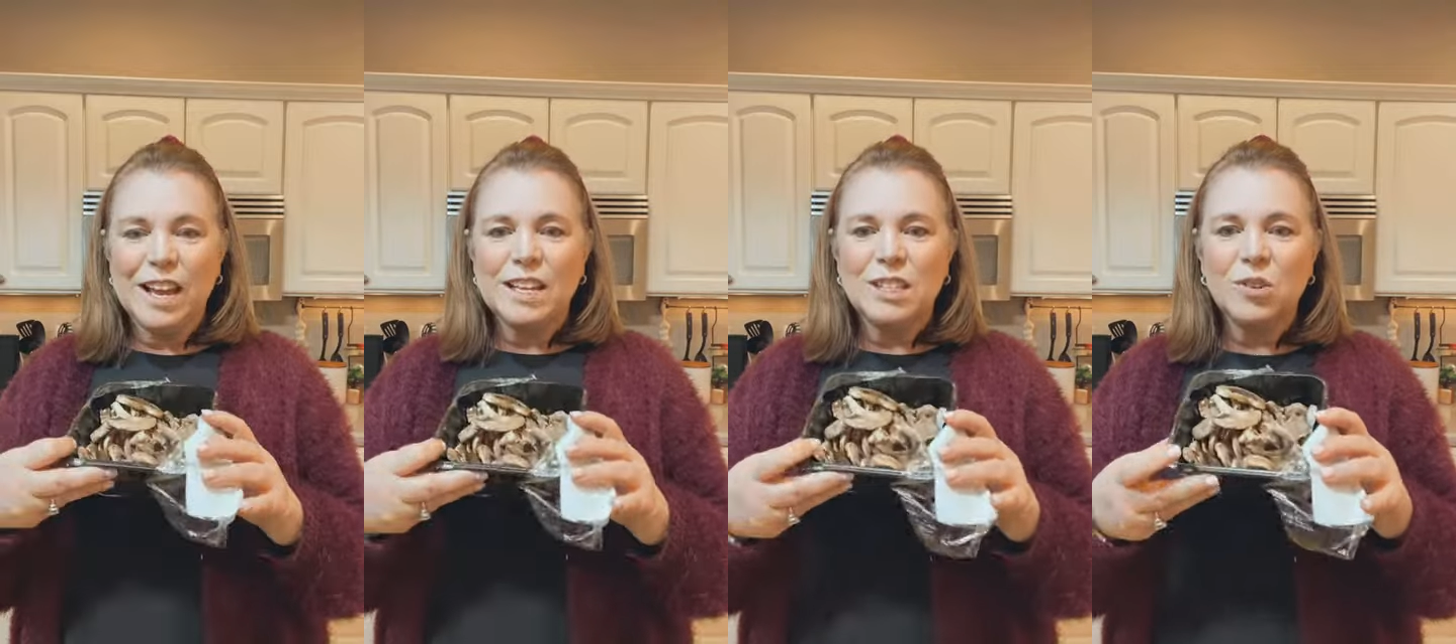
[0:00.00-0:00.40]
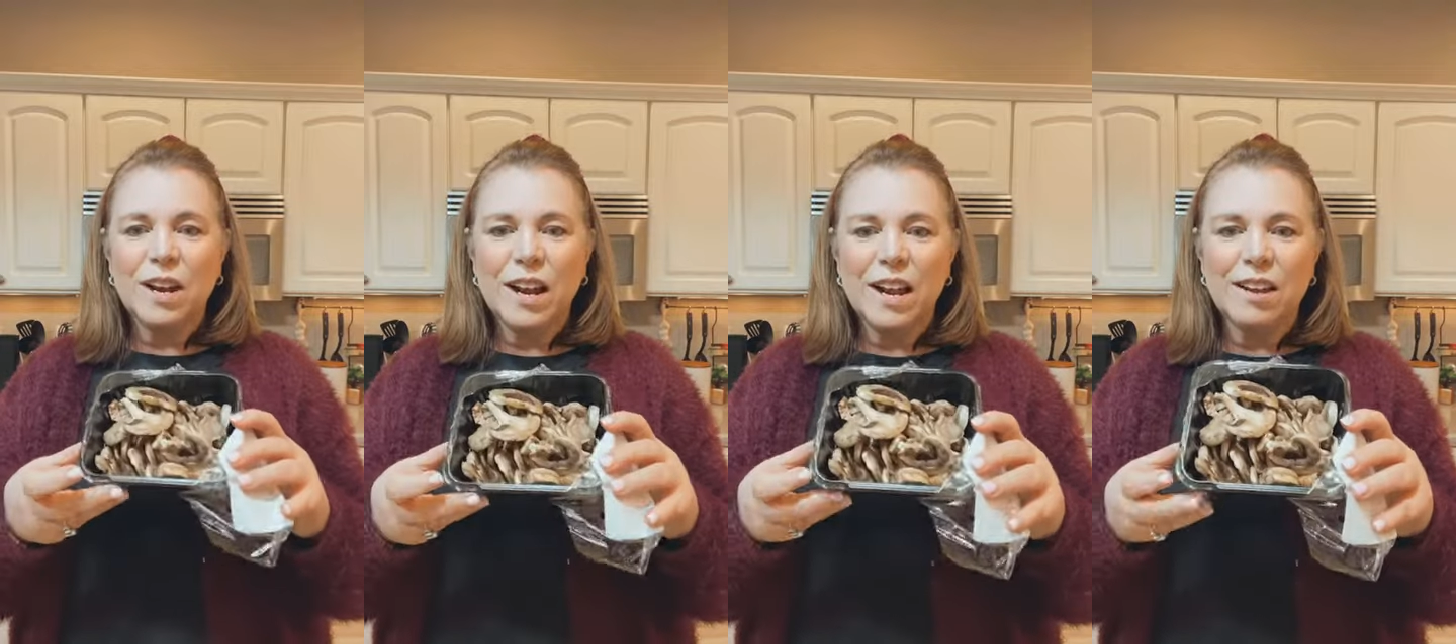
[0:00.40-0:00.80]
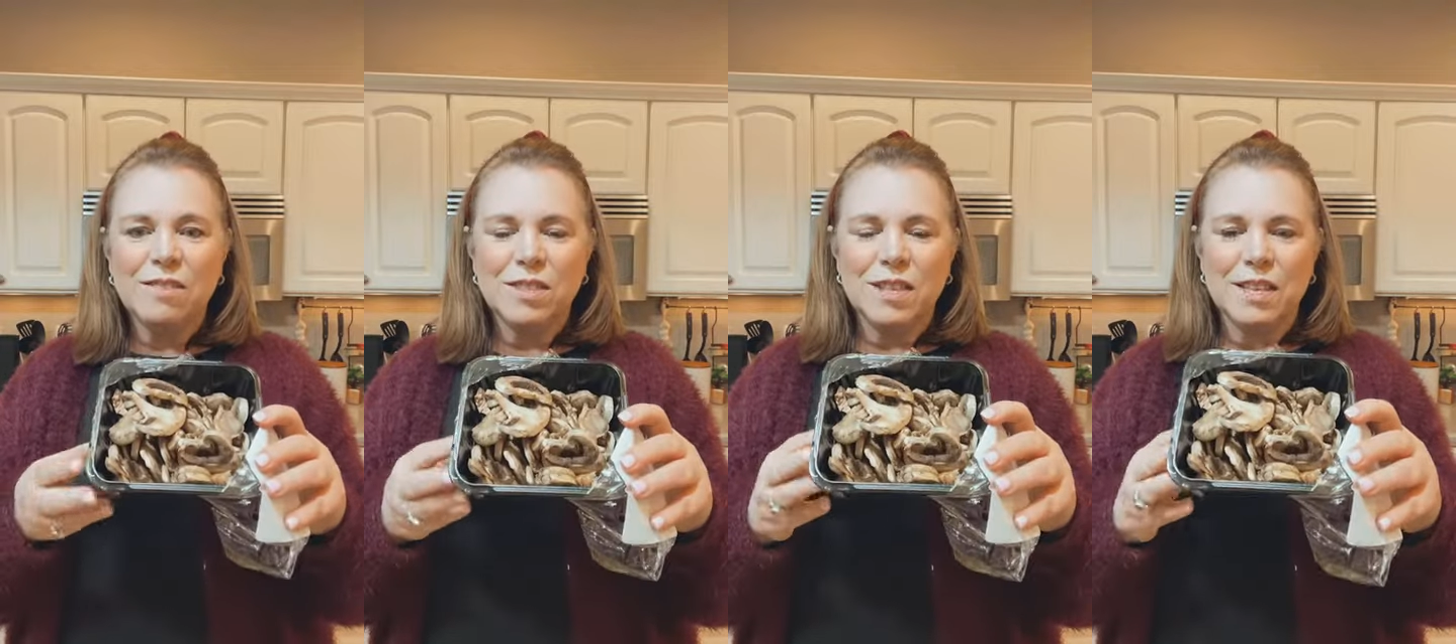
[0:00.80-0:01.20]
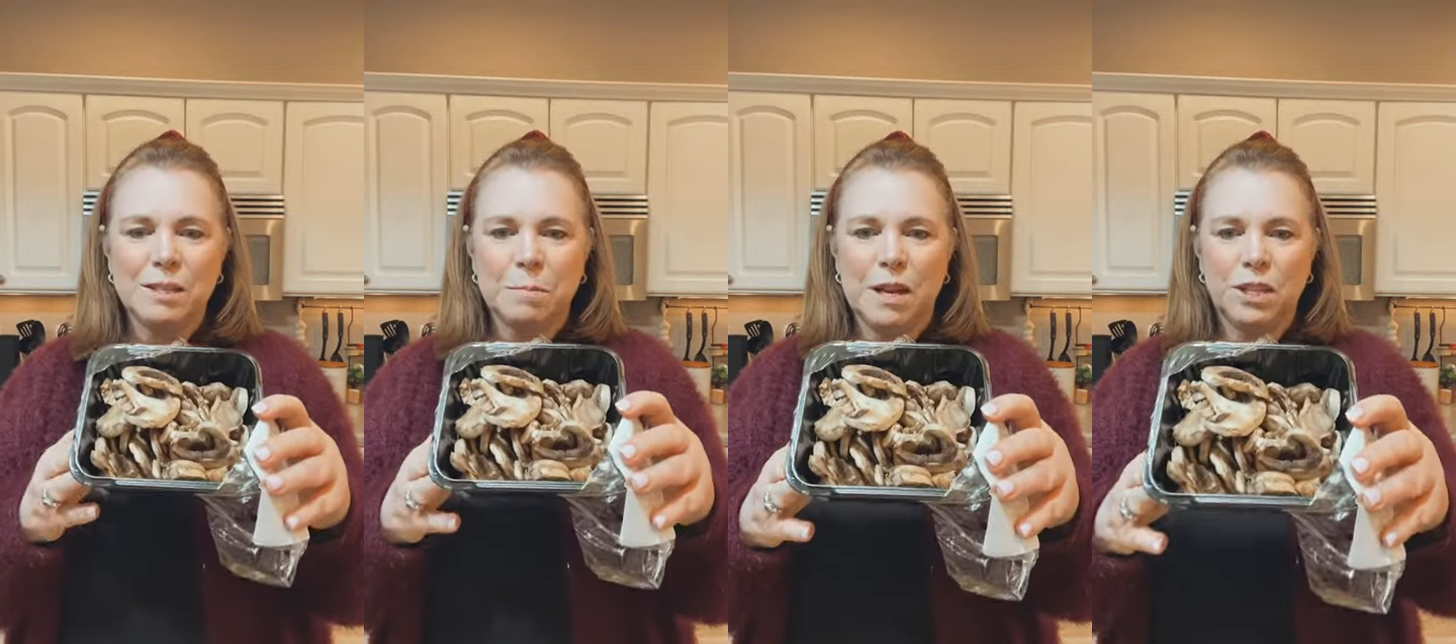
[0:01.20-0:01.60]
So I have these
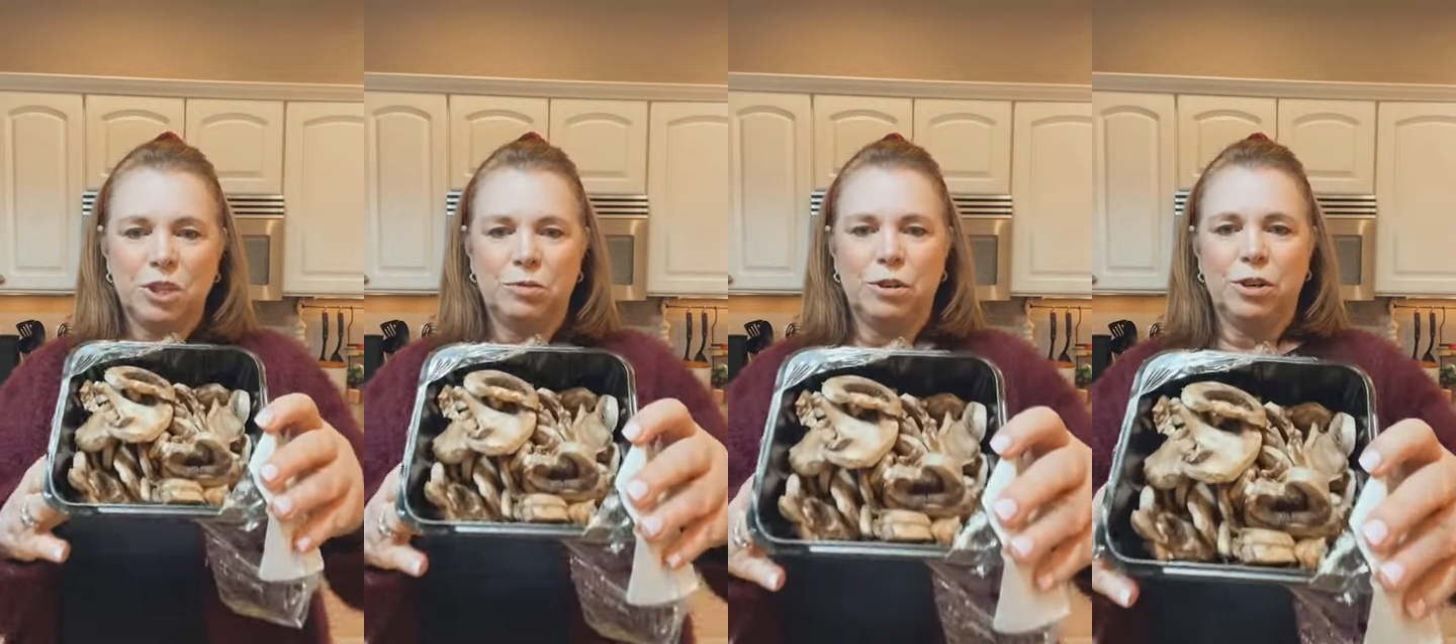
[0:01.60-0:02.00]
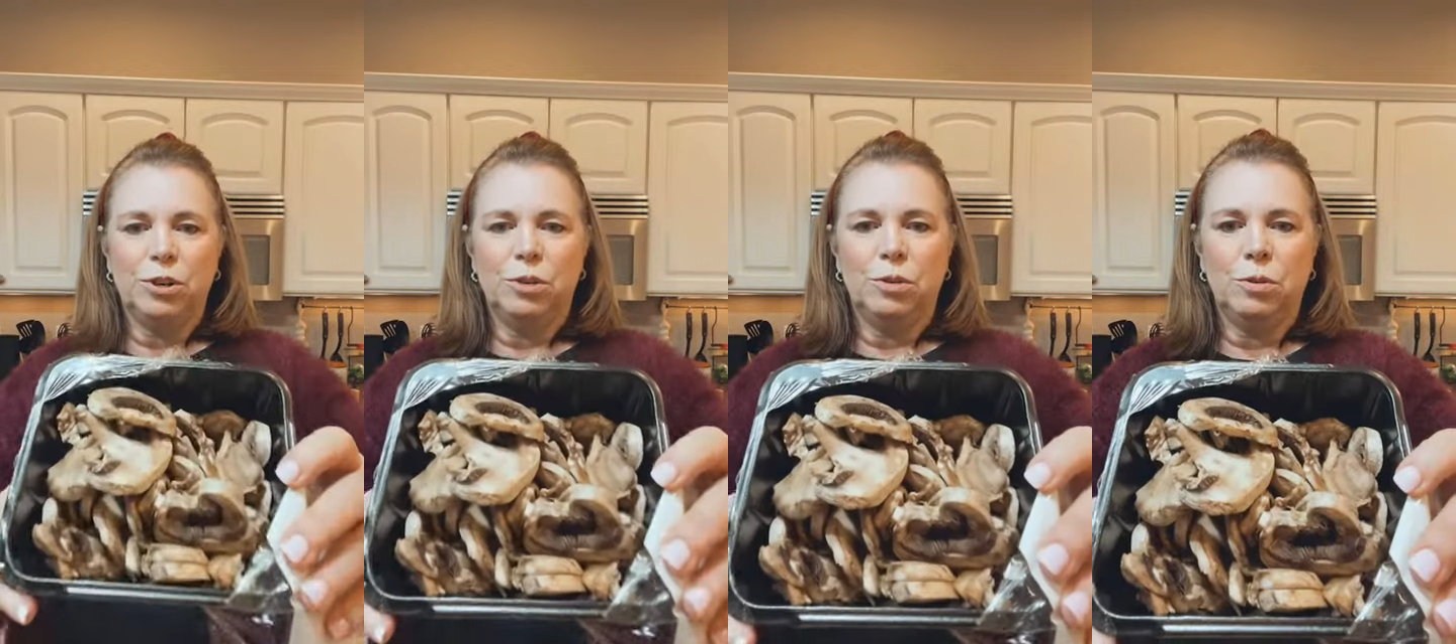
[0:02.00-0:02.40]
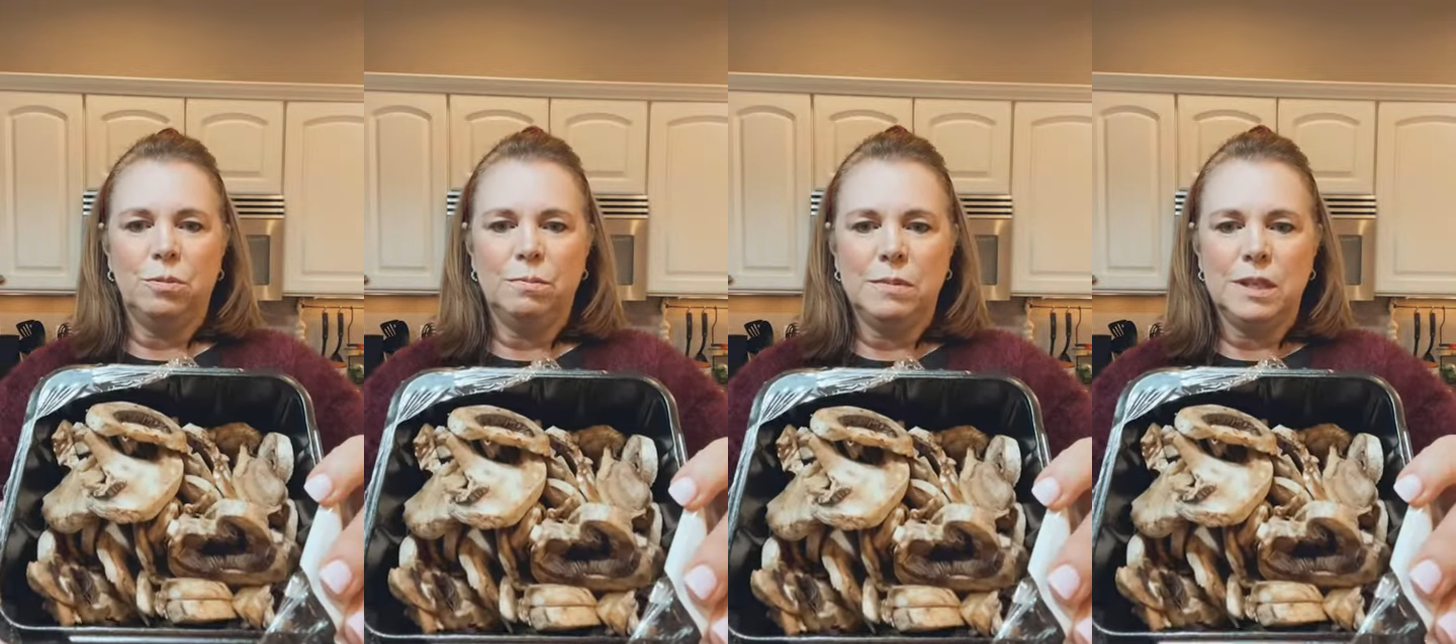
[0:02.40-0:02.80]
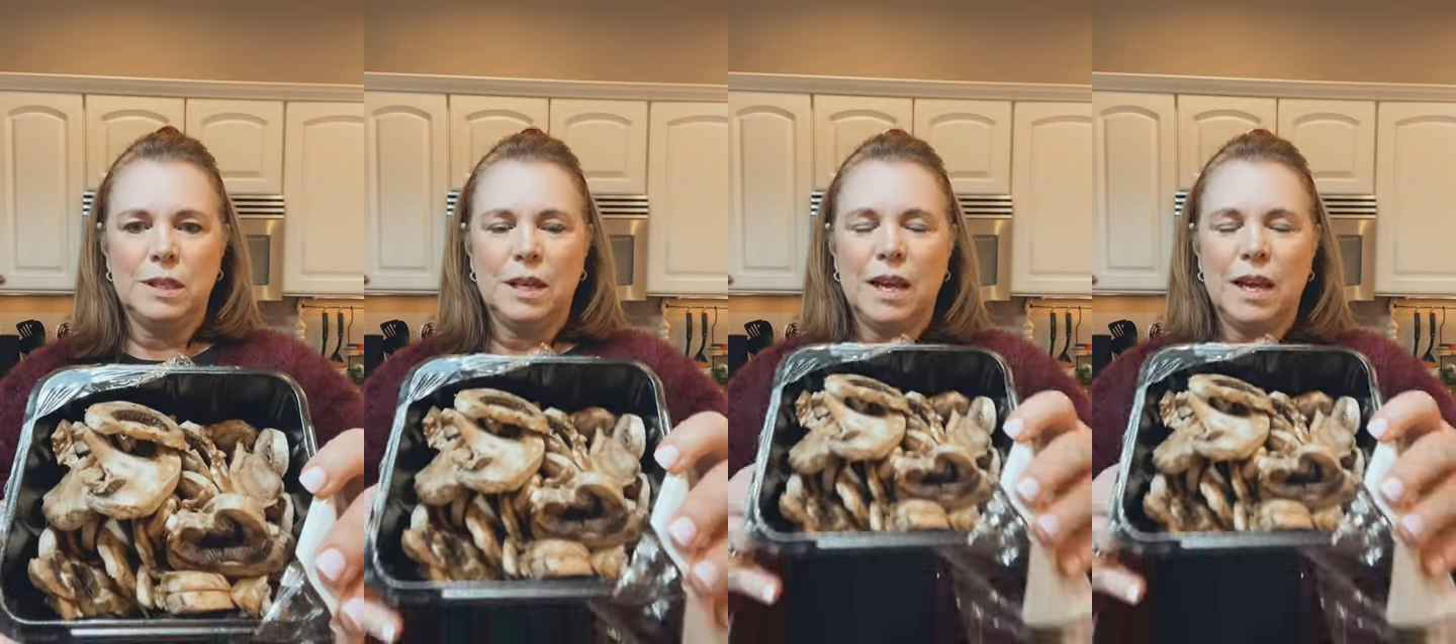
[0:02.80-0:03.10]
mushrooms